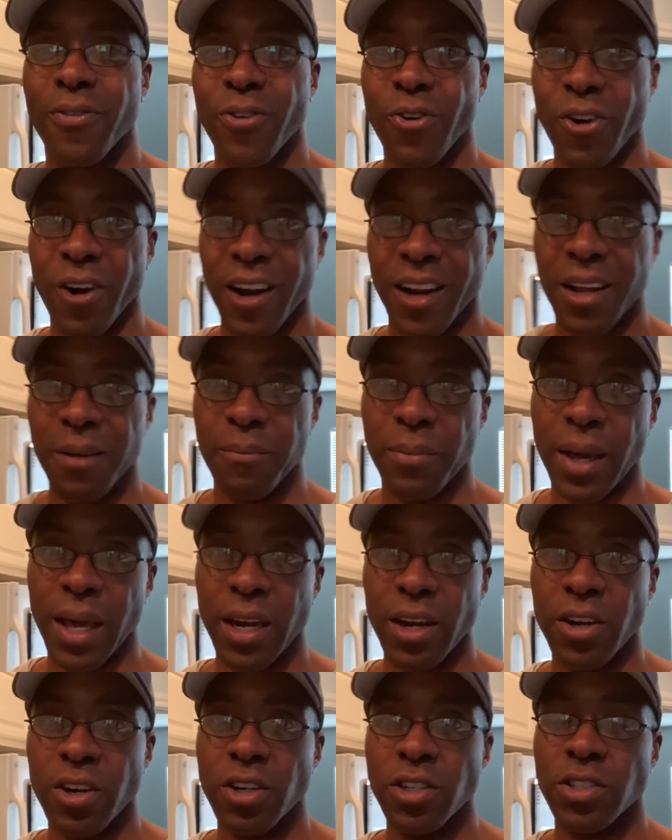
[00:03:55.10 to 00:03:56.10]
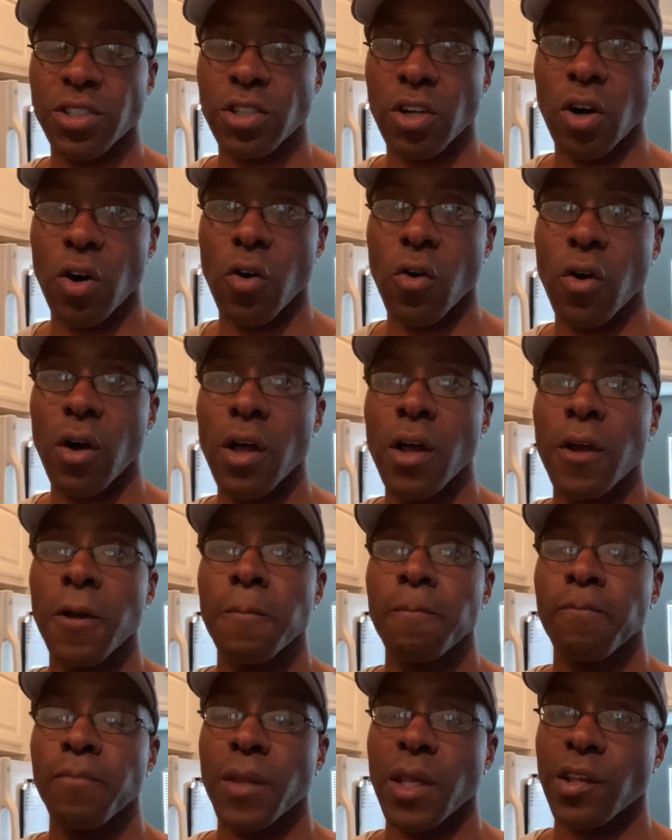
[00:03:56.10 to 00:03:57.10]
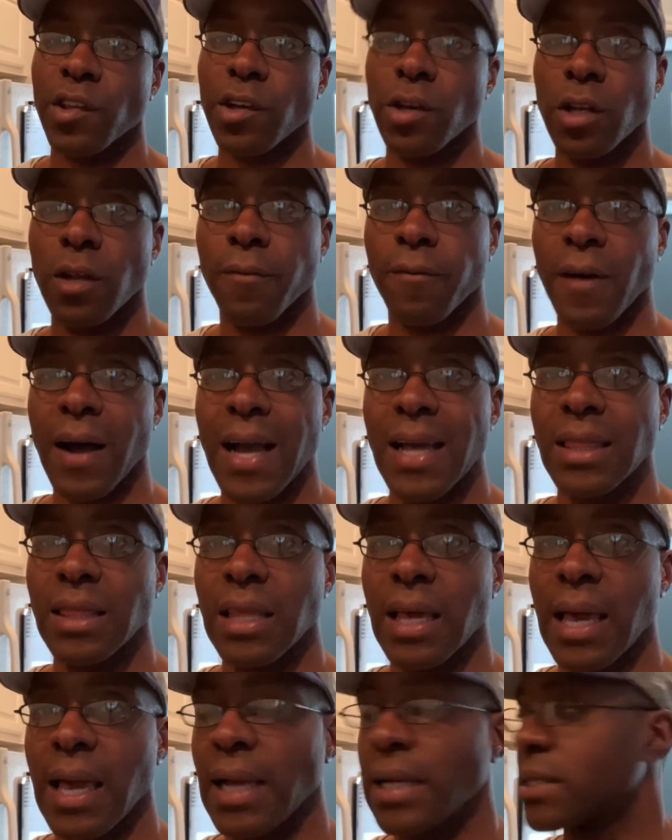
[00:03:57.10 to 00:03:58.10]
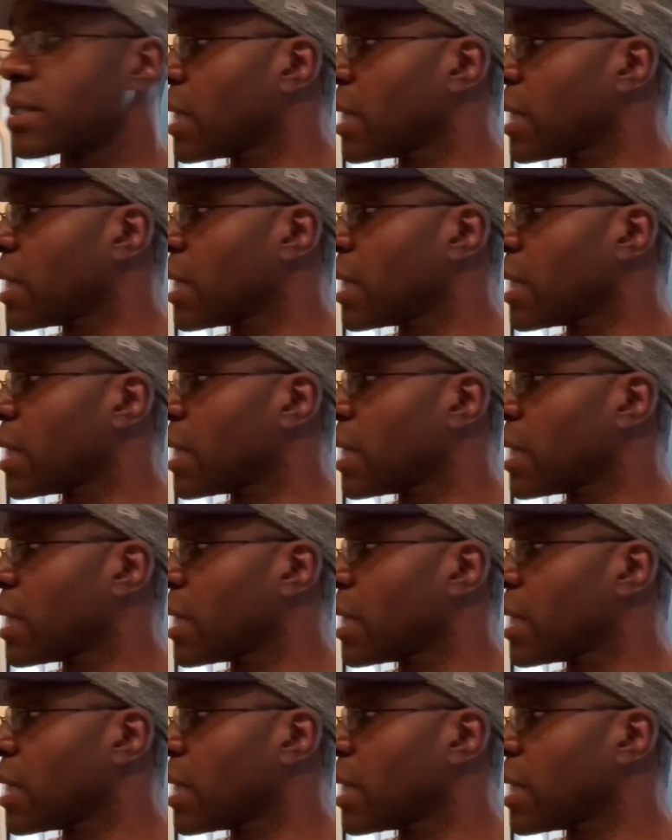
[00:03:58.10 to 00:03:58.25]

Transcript: for a competitor. So it's good to find things